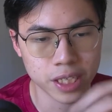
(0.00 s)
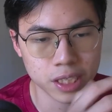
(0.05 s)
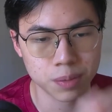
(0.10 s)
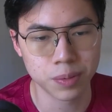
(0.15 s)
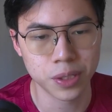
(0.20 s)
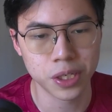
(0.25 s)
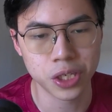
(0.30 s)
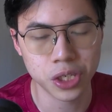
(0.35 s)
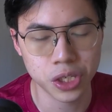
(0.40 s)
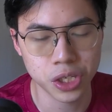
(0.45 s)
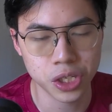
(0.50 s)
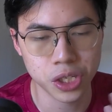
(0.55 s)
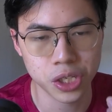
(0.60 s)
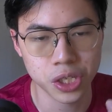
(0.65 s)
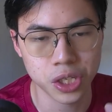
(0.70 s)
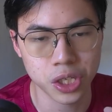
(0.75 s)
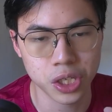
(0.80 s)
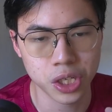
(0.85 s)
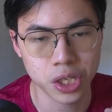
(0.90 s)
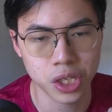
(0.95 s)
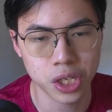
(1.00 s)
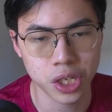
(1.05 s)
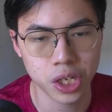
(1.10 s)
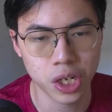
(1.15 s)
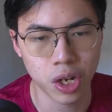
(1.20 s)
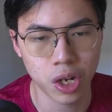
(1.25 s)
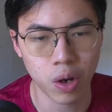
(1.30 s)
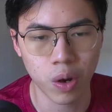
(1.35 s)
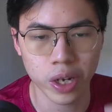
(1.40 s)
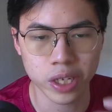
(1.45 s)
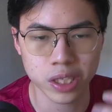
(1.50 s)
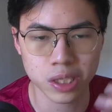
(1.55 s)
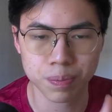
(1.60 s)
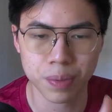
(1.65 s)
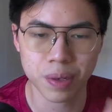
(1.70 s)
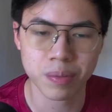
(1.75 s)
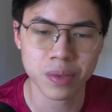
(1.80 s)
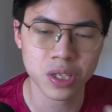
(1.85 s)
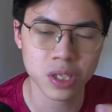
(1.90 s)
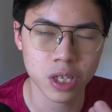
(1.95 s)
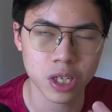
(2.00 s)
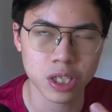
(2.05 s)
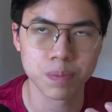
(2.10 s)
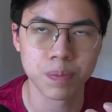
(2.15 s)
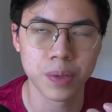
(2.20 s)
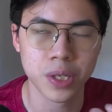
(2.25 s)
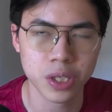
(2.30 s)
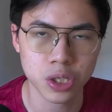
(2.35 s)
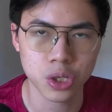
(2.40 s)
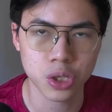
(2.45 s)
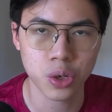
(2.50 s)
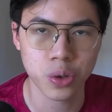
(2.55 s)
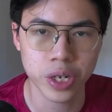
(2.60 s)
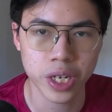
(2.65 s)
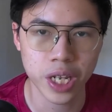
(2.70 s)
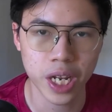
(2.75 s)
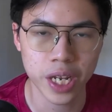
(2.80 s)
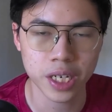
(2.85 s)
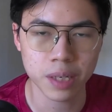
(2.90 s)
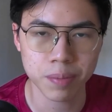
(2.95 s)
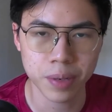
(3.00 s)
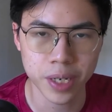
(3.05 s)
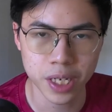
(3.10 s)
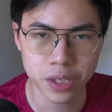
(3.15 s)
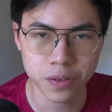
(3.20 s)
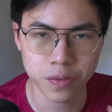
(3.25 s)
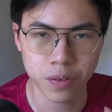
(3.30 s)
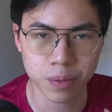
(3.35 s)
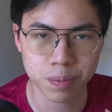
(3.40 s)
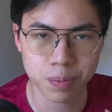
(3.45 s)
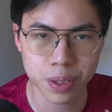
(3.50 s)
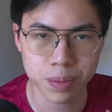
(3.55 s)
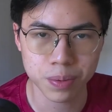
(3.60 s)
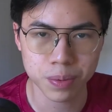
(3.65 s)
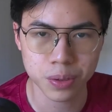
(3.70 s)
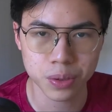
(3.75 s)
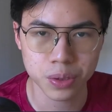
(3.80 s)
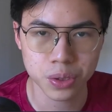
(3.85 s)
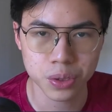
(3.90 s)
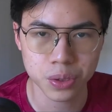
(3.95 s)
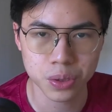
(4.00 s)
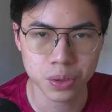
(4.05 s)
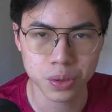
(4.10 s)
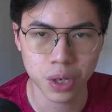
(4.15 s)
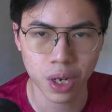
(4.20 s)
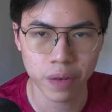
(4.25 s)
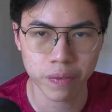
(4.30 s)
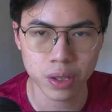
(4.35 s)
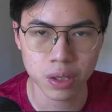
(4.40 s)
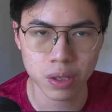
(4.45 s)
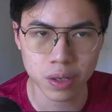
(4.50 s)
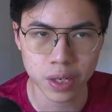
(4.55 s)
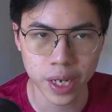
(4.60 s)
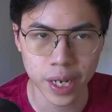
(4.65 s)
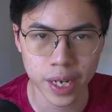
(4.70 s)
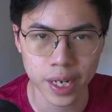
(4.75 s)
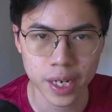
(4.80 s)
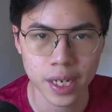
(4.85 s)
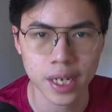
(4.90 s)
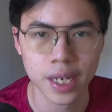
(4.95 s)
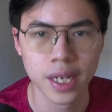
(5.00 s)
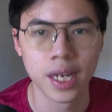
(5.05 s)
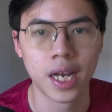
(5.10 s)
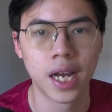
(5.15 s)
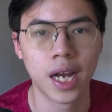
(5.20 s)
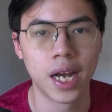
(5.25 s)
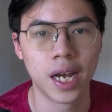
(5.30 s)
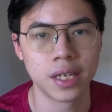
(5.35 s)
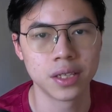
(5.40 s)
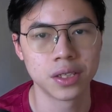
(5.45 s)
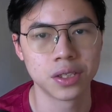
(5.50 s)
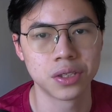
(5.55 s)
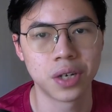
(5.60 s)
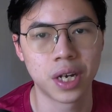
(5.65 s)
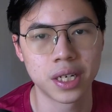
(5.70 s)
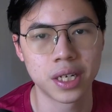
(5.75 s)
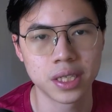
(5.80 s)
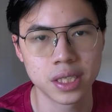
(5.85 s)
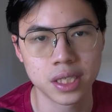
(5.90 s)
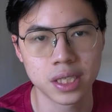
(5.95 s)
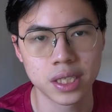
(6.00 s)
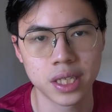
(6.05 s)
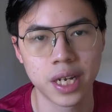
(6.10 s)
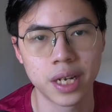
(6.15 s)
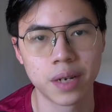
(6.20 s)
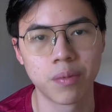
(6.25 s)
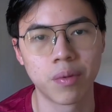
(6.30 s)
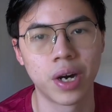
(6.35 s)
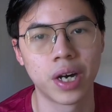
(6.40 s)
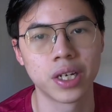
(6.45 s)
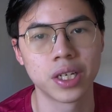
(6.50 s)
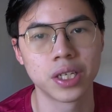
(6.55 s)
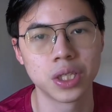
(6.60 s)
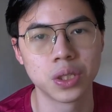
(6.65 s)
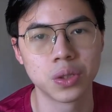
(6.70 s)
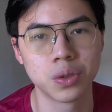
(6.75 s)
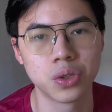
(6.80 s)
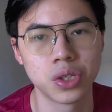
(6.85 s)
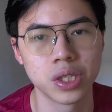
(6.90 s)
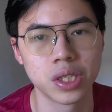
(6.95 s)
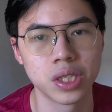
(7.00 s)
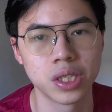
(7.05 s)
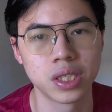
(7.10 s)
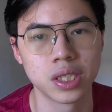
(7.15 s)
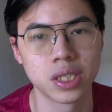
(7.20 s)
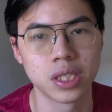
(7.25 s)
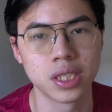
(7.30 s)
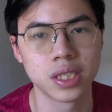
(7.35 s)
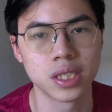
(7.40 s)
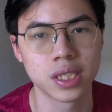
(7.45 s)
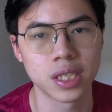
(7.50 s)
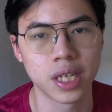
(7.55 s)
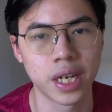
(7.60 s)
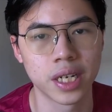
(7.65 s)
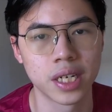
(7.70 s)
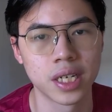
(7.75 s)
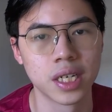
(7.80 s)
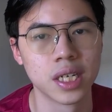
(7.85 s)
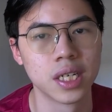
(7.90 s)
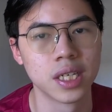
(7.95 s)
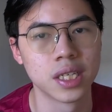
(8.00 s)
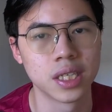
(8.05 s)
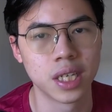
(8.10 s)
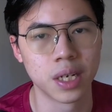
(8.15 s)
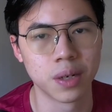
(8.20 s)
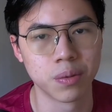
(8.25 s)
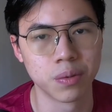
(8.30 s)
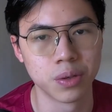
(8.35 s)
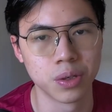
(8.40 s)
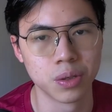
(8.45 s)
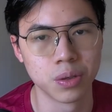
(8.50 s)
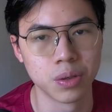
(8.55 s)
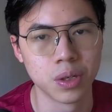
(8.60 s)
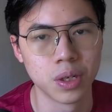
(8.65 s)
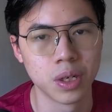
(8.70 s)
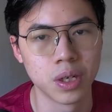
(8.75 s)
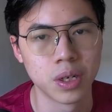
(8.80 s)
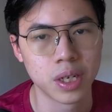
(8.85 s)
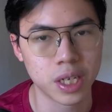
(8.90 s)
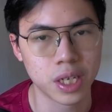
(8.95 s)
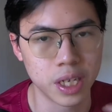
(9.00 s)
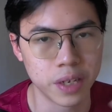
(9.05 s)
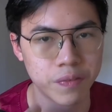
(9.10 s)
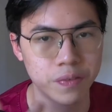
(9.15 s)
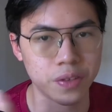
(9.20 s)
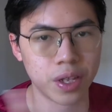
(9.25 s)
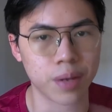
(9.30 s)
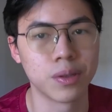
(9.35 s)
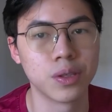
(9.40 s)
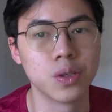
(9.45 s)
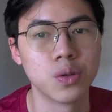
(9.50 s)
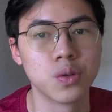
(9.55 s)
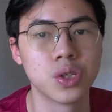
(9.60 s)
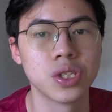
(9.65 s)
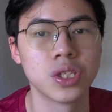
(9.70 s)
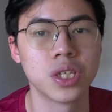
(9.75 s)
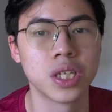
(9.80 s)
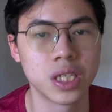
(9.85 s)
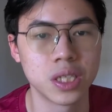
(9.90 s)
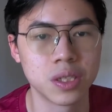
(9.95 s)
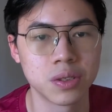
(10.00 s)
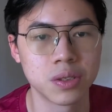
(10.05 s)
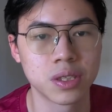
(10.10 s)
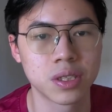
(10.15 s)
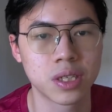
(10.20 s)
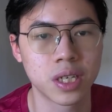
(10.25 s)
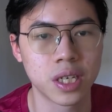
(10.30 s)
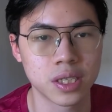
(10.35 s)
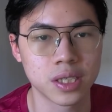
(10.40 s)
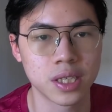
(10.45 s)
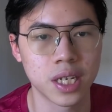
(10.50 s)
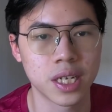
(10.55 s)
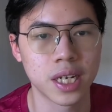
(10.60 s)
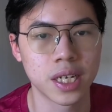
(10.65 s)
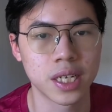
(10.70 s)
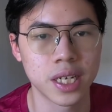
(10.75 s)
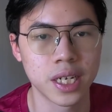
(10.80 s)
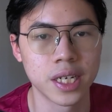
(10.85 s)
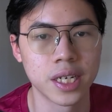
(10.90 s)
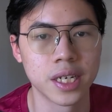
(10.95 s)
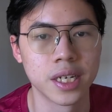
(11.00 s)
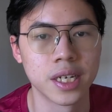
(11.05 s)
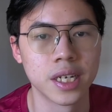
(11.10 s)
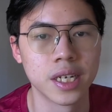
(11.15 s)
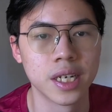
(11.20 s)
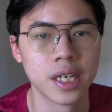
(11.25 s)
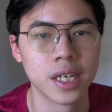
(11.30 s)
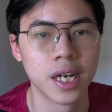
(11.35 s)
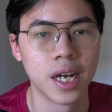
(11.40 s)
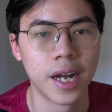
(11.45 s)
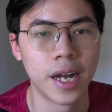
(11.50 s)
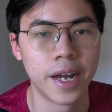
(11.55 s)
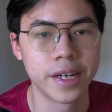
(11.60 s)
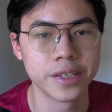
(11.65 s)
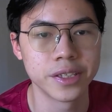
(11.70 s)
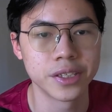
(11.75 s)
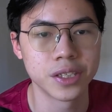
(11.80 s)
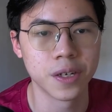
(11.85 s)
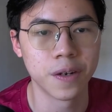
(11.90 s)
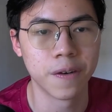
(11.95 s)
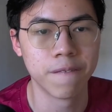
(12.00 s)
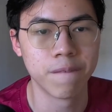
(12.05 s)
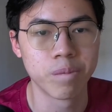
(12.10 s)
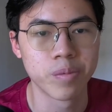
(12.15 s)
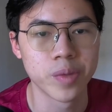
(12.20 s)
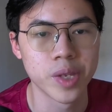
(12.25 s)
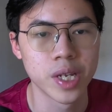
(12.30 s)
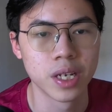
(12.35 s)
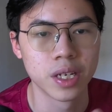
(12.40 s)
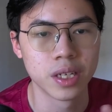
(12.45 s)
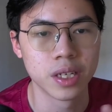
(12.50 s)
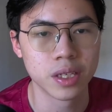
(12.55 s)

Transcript: explanation or explanatory landing page for people to have a look at and to understand what are the nutrients inside that will give them the nutrients they need to kickstart their day. And so